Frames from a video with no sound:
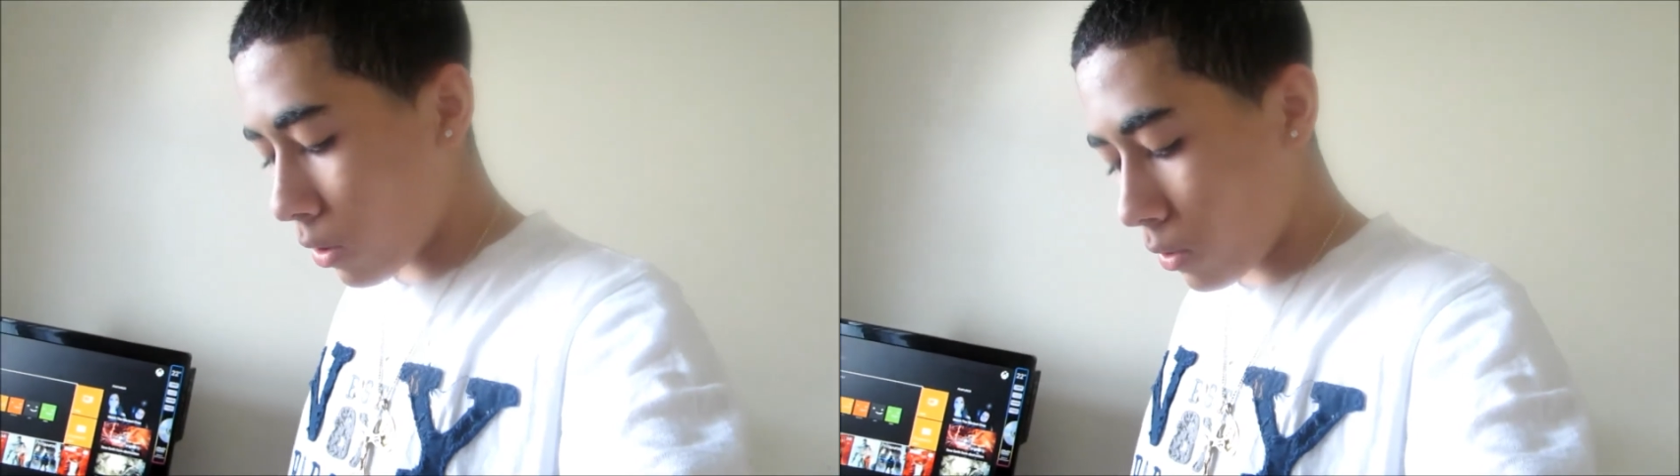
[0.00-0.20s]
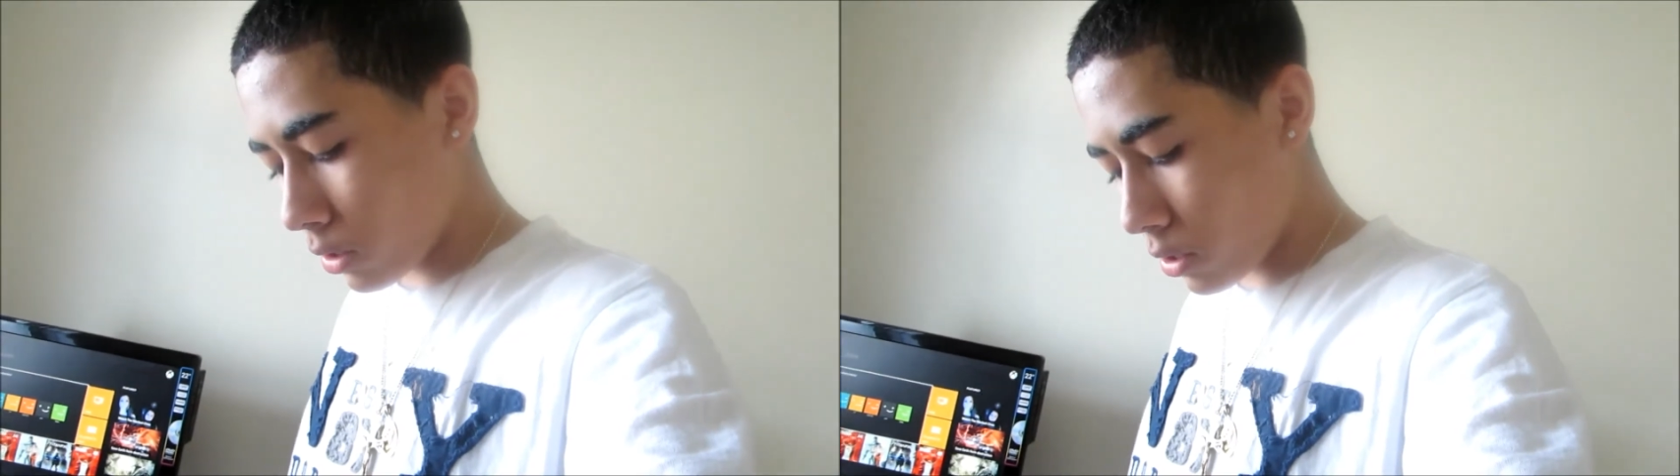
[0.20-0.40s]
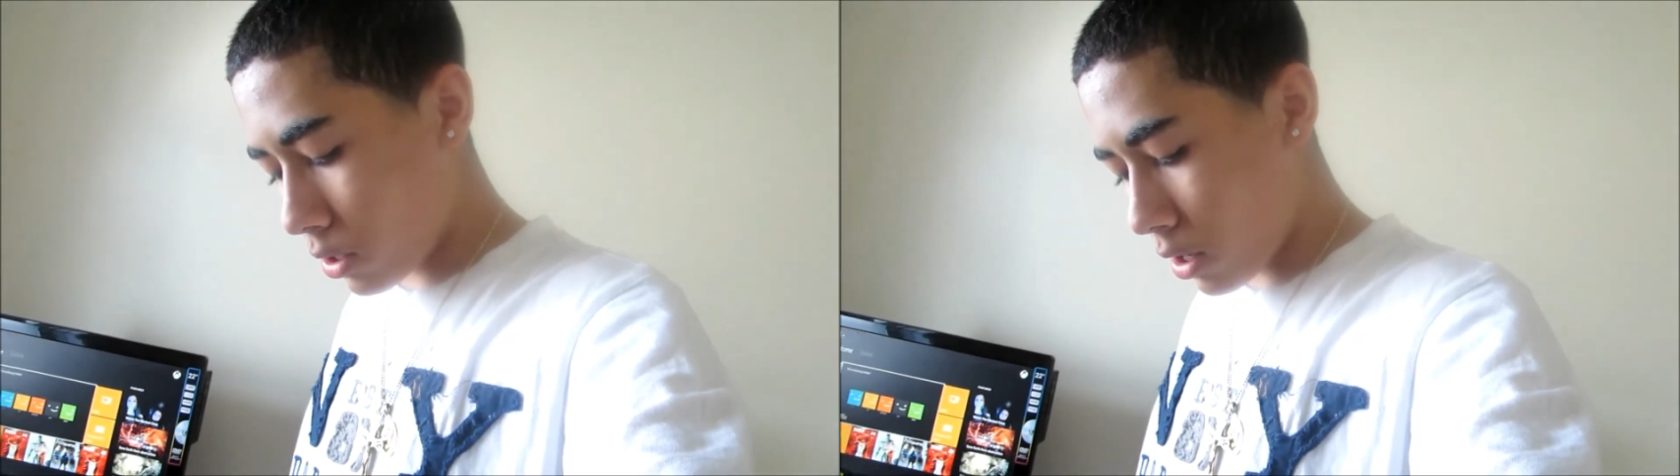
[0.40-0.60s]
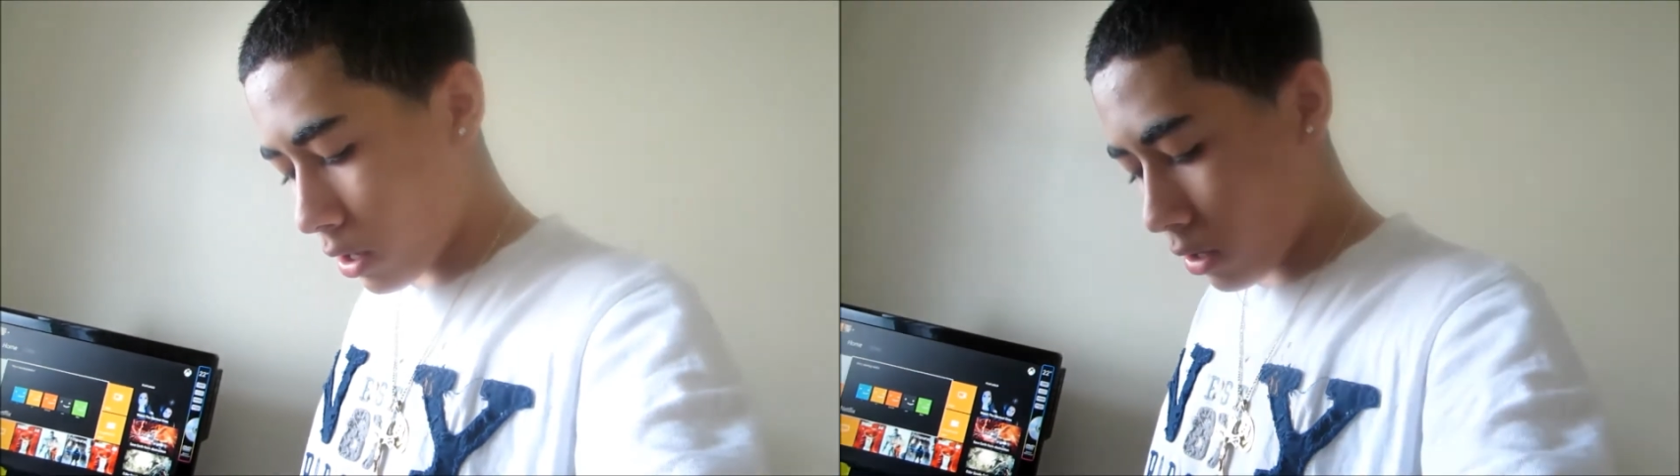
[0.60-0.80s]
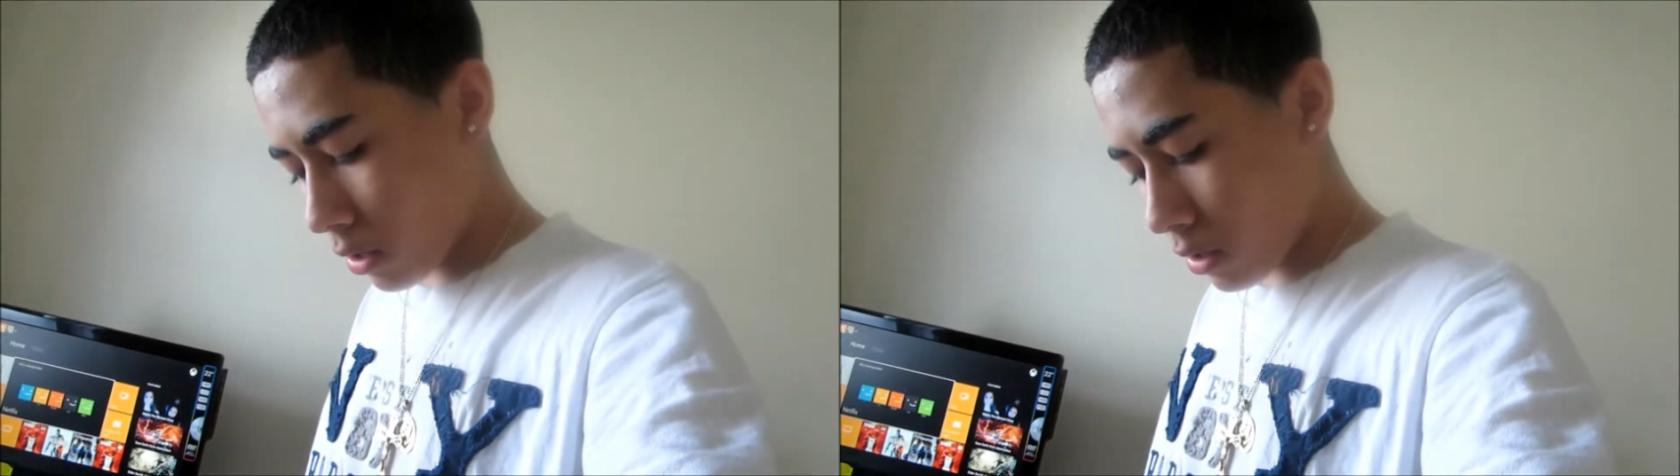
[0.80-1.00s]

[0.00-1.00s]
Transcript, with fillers: go on the chair.